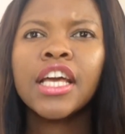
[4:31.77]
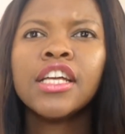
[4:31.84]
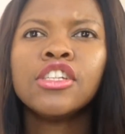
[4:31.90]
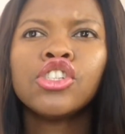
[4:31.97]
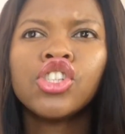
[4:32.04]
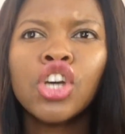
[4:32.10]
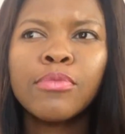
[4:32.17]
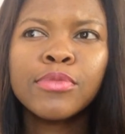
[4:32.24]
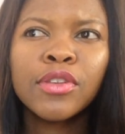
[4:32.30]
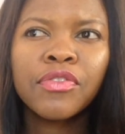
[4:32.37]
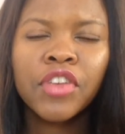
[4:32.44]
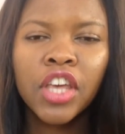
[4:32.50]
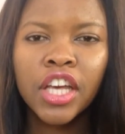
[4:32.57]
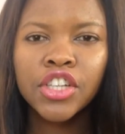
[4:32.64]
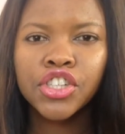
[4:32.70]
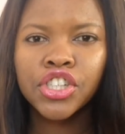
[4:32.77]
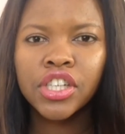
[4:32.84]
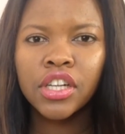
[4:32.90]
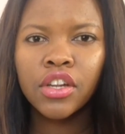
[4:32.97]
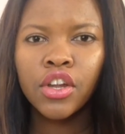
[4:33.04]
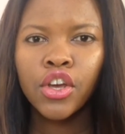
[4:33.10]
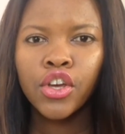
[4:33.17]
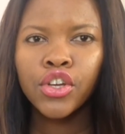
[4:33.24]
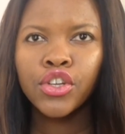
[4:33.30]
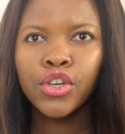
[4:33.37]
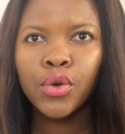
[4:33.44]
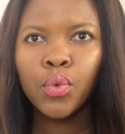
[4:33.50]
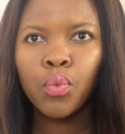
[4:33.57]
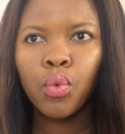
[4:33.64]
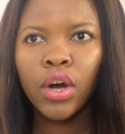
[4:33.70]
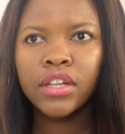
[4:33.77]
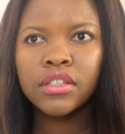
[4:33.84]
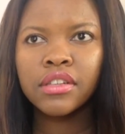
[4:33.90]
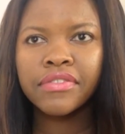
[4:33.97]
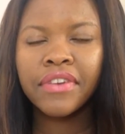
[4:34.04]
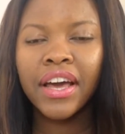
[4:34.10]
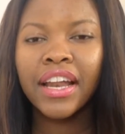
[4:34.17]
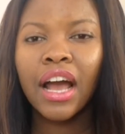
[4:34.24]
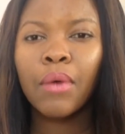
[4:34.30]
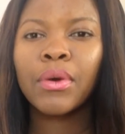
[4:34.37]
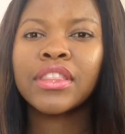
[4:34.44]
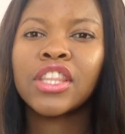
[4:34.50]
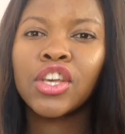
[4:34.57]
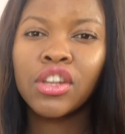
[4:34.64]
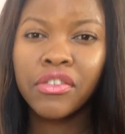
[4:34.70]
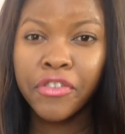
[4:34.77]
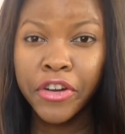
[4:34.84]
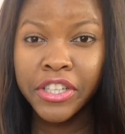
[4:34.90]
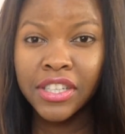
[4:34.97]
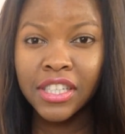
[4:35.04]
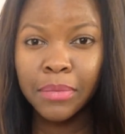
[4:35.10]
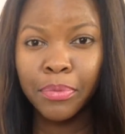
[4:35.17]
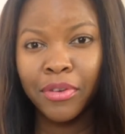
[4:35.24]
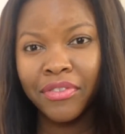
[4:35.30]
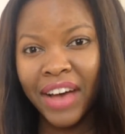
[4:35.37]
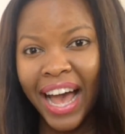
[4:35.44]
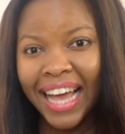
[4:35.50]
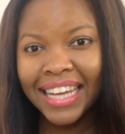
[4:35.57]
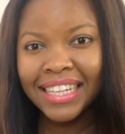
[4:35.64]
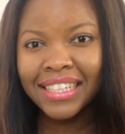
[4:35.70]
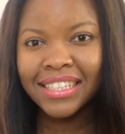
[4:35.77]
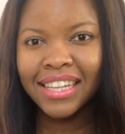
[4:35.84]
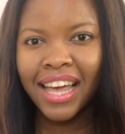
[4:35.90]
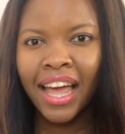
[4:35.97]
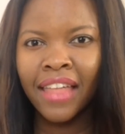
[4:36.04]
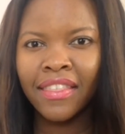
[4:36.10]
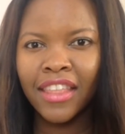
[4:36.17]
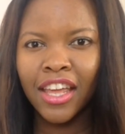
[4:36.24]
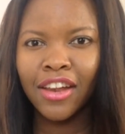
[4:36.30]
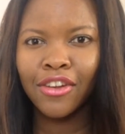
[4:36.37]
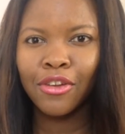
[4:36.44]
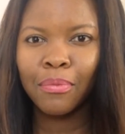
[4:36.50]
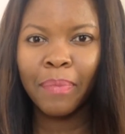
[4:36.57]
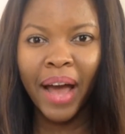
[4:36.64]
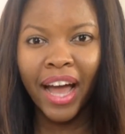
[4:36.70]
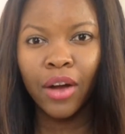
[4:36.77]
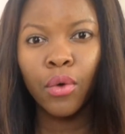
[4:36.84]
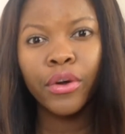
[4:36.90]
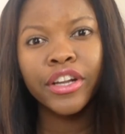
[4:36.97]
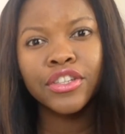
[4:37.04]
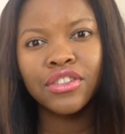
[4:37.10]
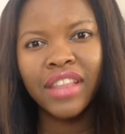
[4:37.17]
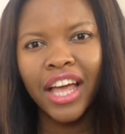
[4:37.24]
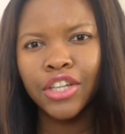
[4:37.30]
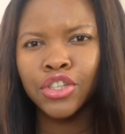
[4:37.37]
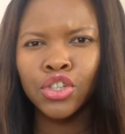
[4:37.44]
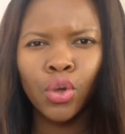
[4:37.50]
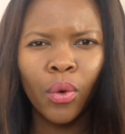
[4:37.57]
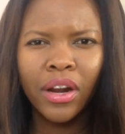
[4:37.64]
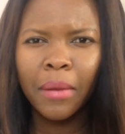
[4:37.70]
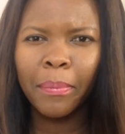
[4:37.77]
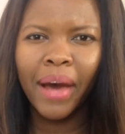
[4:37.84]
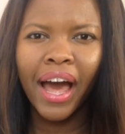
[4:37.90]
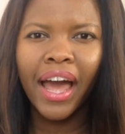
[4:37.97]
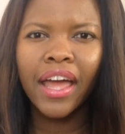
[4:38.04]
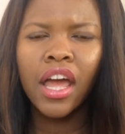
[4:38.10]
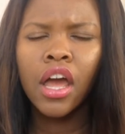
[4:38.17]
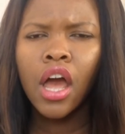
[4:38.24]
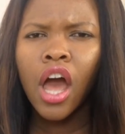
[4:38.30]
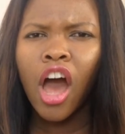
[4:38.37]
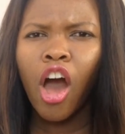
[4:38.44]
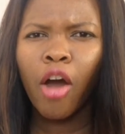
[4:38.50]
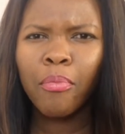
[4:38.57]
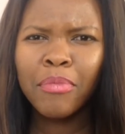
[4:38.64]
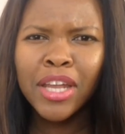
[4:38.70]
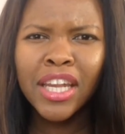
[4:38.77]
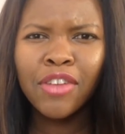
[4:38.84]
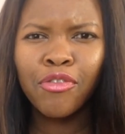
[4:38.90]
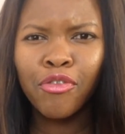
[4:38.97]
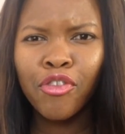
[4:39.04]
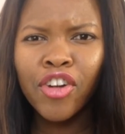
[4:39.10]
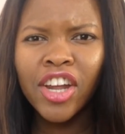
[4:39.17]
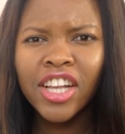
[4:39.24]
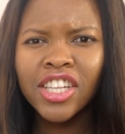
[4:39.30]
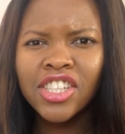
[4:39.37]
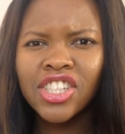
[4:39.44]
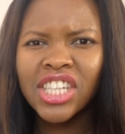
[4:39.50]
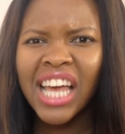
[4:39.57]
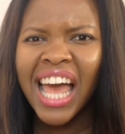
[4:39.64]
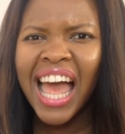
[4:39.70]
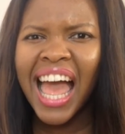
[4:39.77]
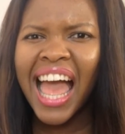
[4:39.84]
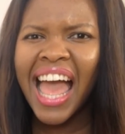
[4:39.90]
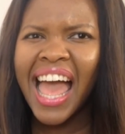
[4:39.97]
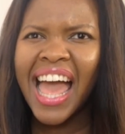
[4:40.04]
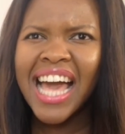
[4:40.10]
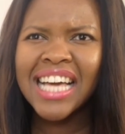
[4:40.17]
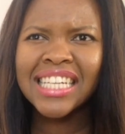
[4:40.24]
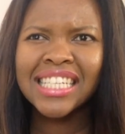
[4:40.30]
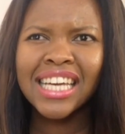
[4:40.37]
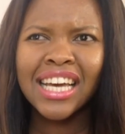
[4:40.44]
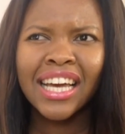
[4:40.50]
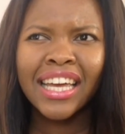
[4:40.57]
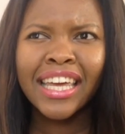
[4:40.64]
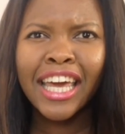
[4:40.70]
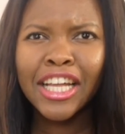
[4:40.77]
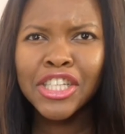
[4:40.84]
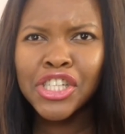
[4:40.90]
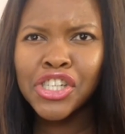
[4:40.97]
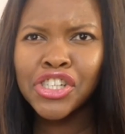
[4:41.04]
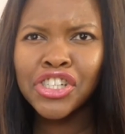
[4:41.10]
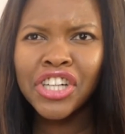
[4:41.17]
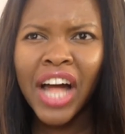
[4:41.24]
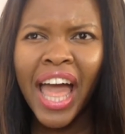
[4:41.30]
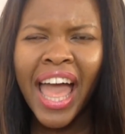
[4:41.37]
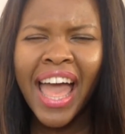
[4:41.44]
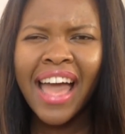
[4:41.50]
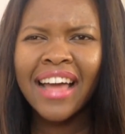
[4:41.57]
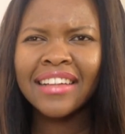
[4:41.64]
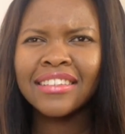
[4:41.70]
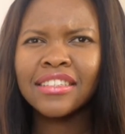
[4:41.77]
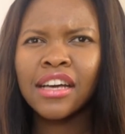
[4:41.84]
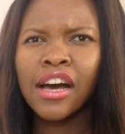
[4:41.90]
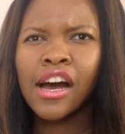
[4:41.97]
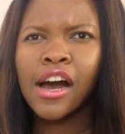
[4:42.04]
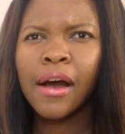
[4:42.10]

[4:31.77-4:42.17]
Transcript: In terms of kitchen, you want to find out what the university provides, and then you buy according to that. You don't want to buy a mini fridge and kettle and